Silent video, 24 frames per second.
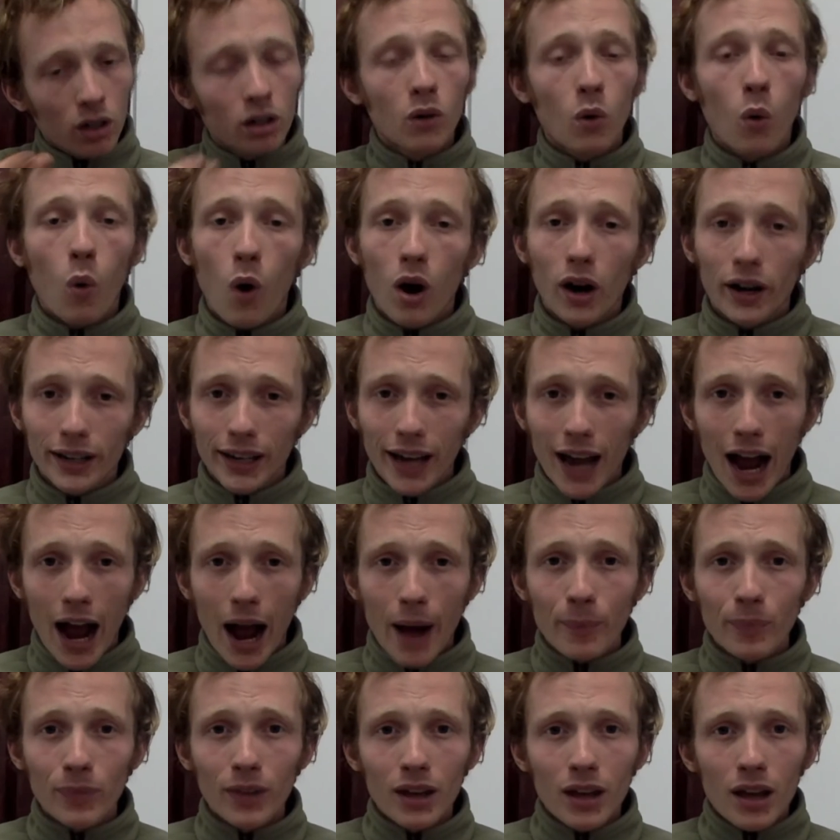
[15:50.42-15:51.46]
Huang Ya,
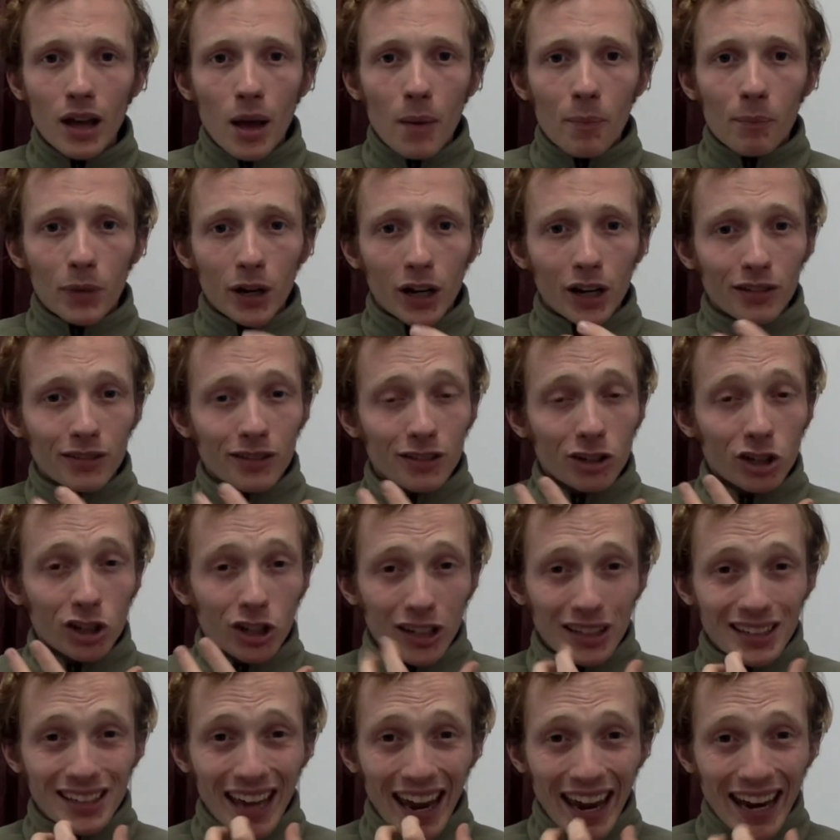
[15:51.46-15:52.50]
because it's going
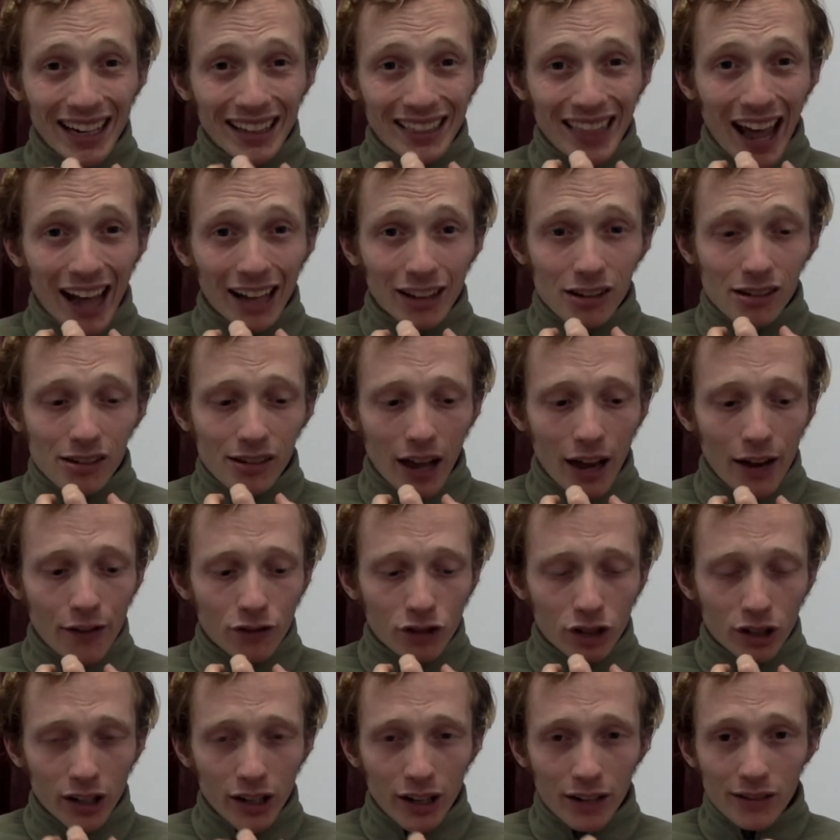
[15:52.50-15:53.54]
to take that
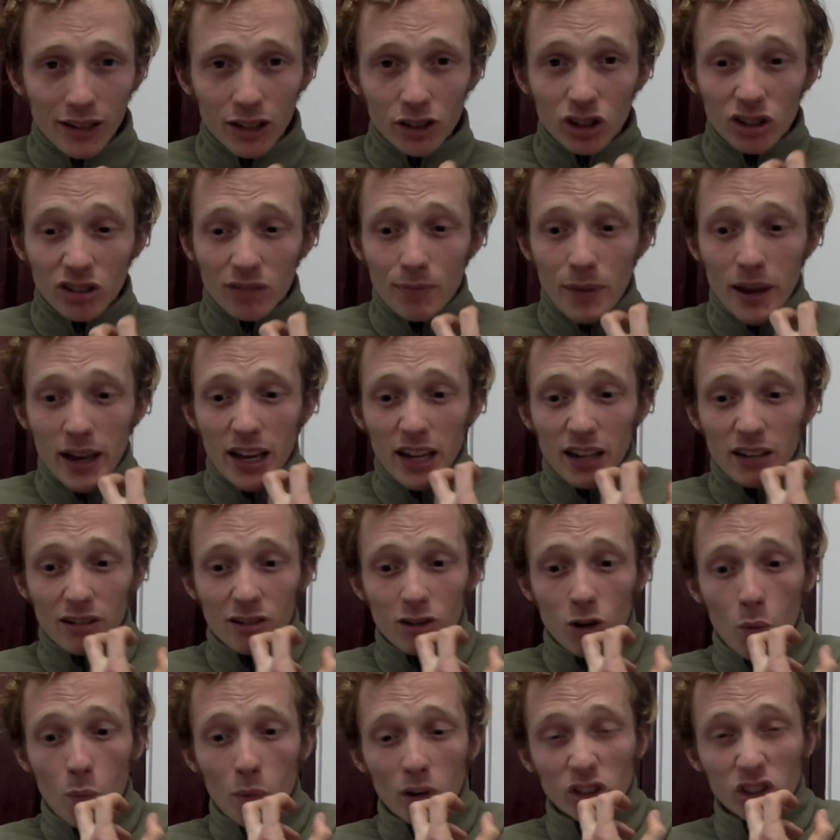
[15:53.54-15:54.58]
savoriness and just make it so
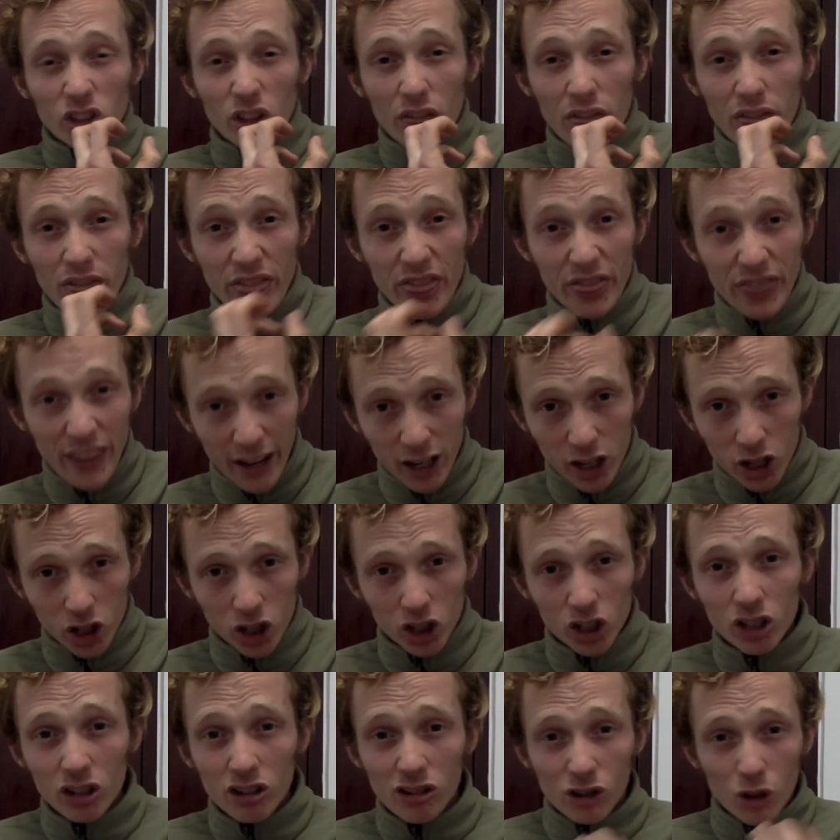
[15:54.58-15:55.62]
much thicker,
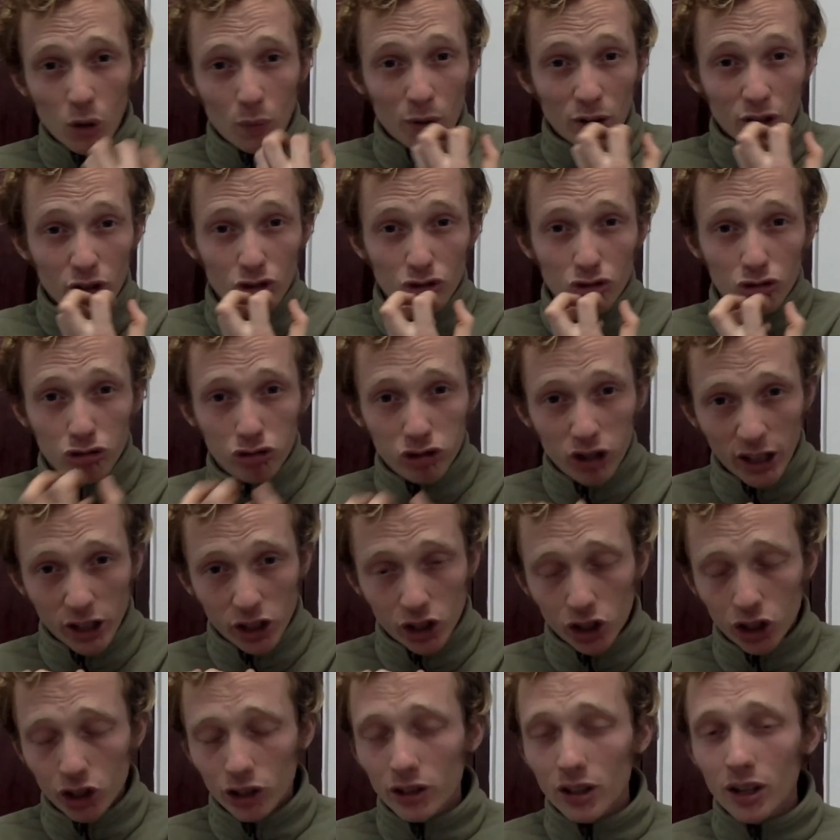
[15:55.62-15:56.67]
so much
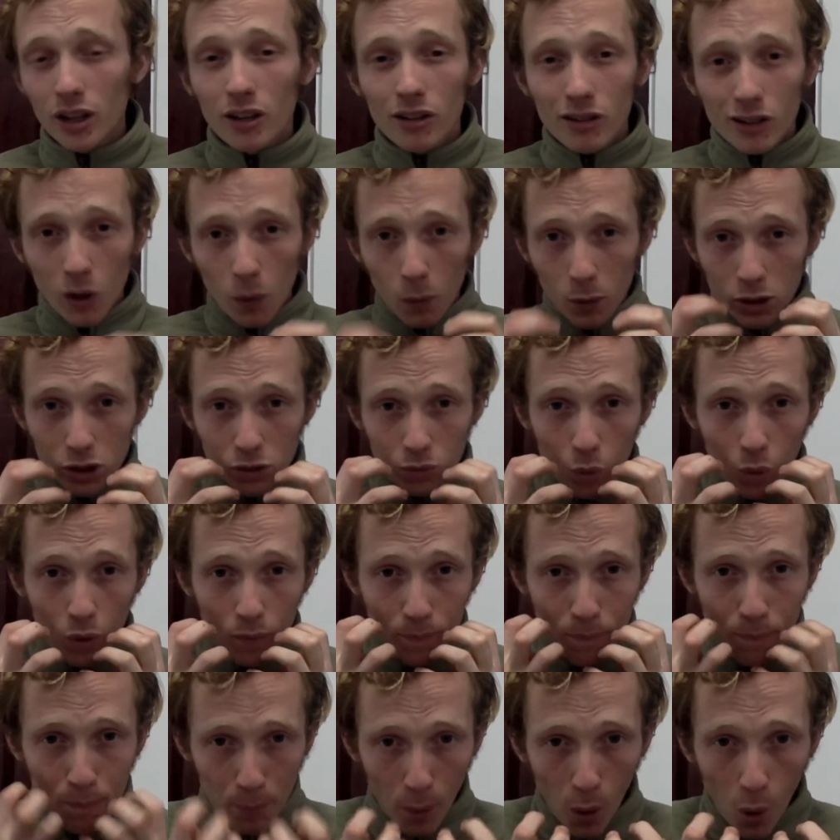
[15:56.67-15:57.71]
richer, so much more
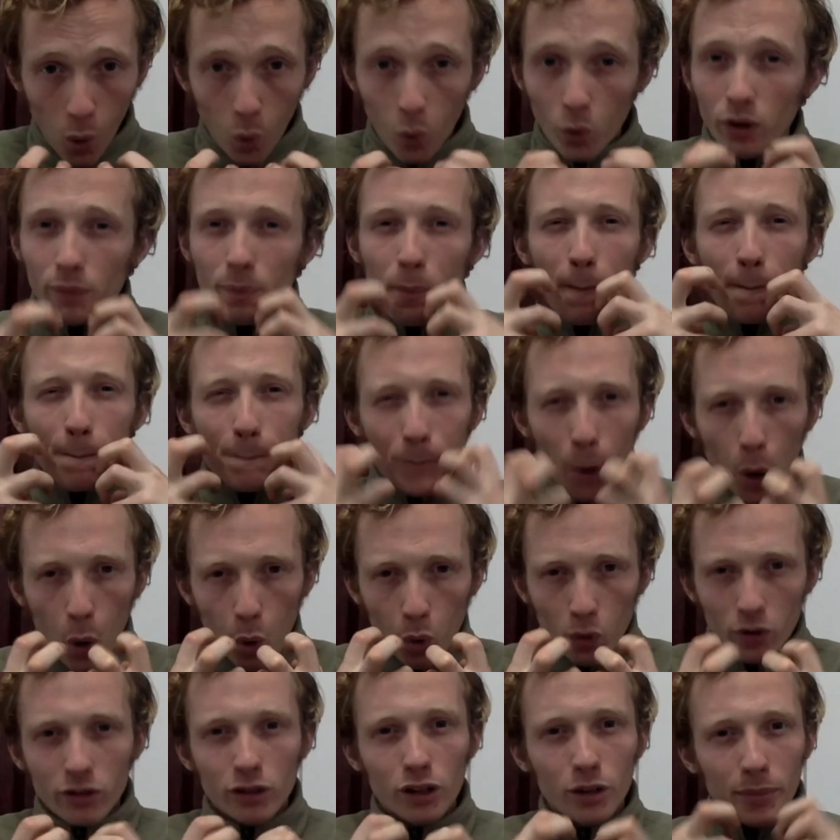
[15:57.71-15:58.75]
bold. Bold,
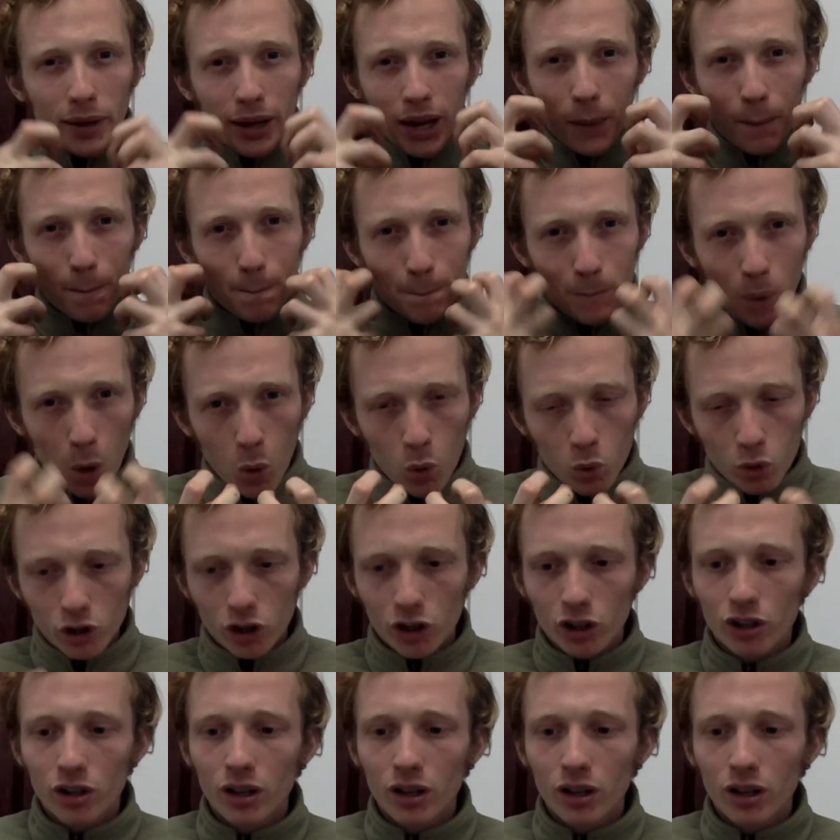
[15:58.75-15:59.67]
it's going to make it bolder.